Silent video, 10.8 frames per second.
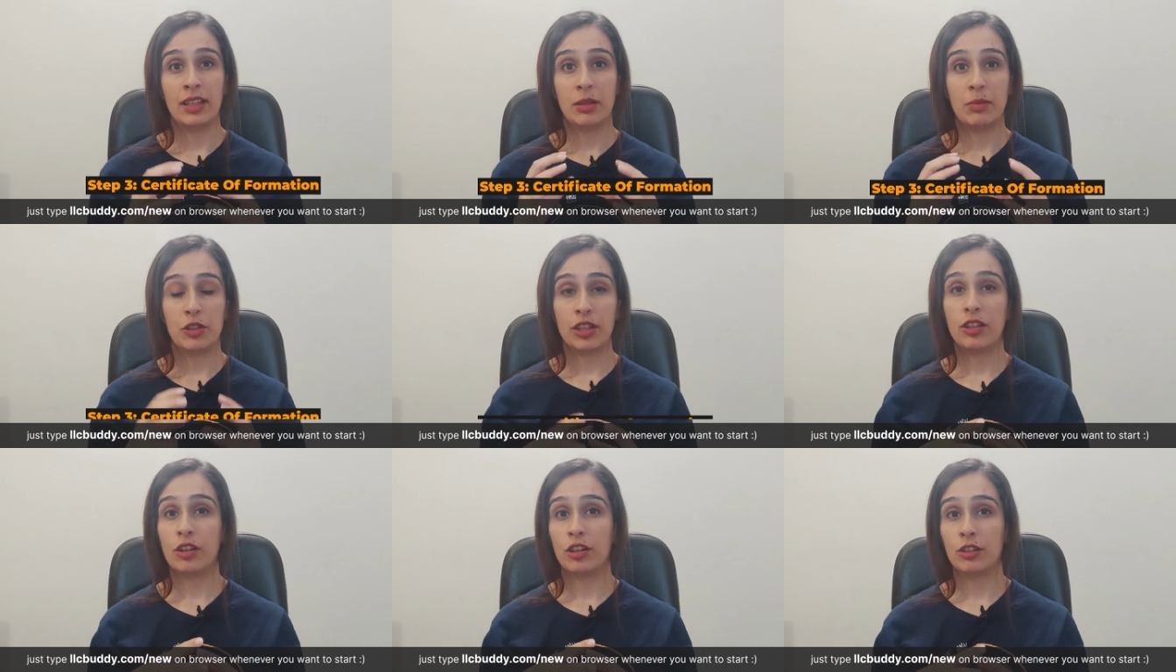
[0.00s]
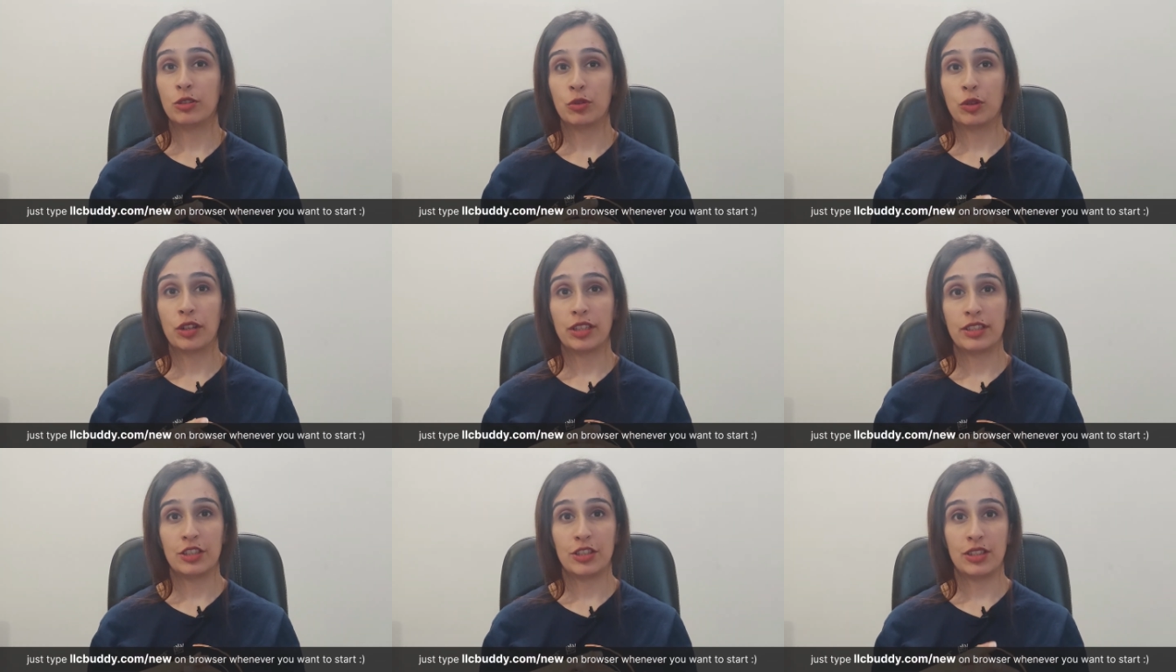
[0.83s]
The Michigan Articles of
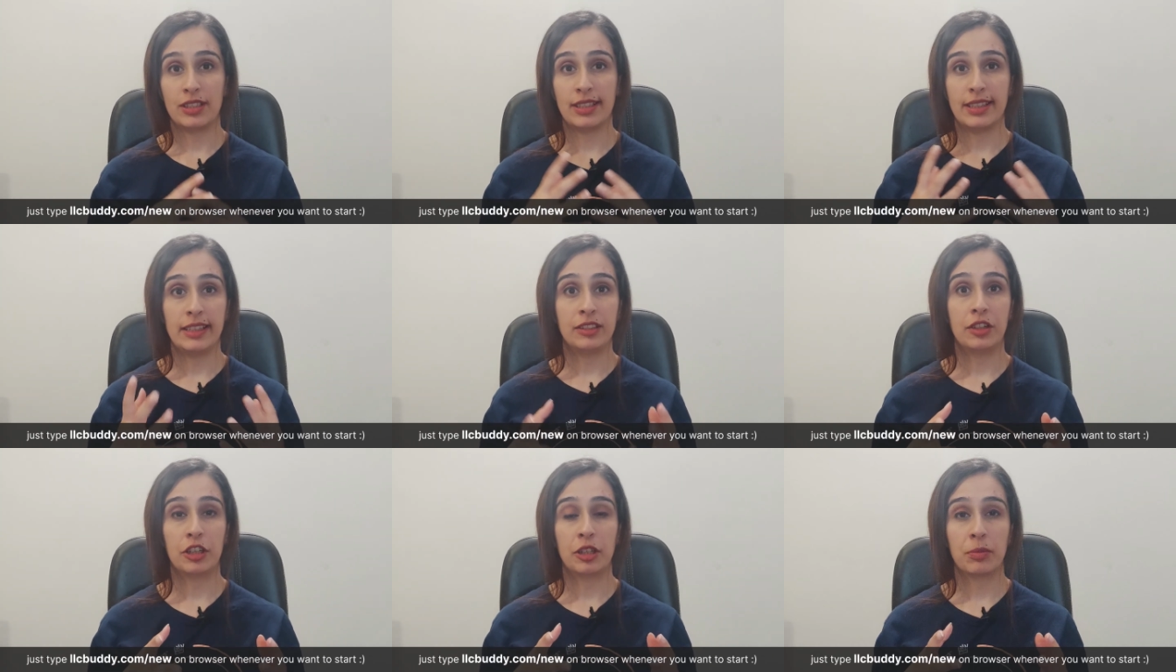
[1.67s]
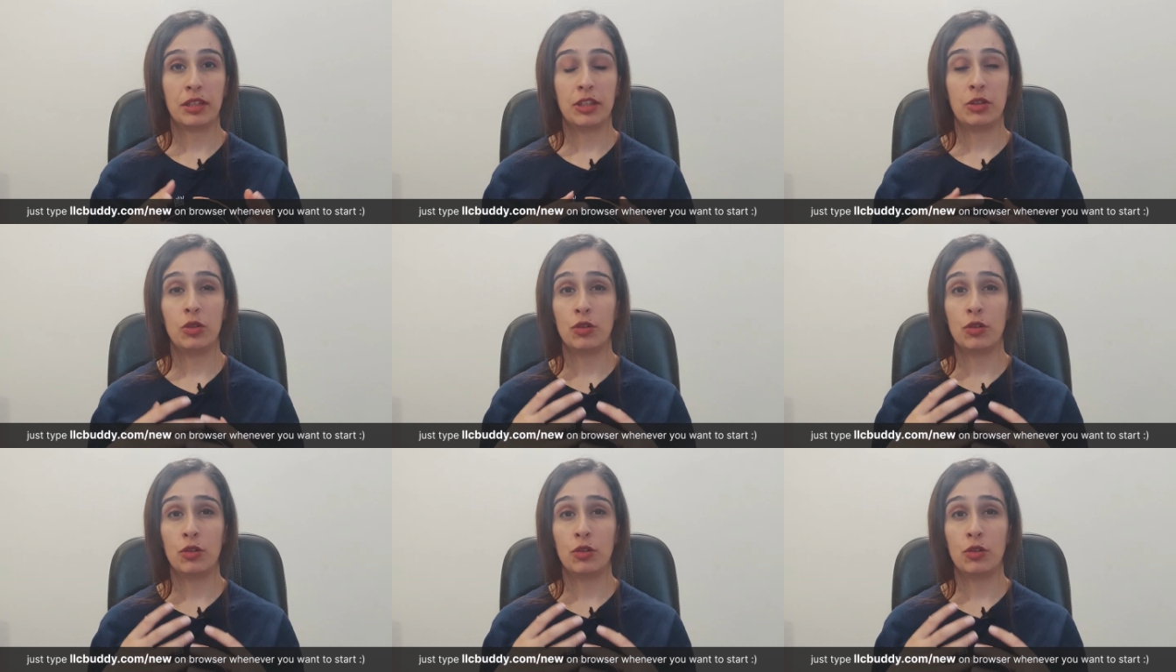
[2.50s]
Organization is a legal document needed to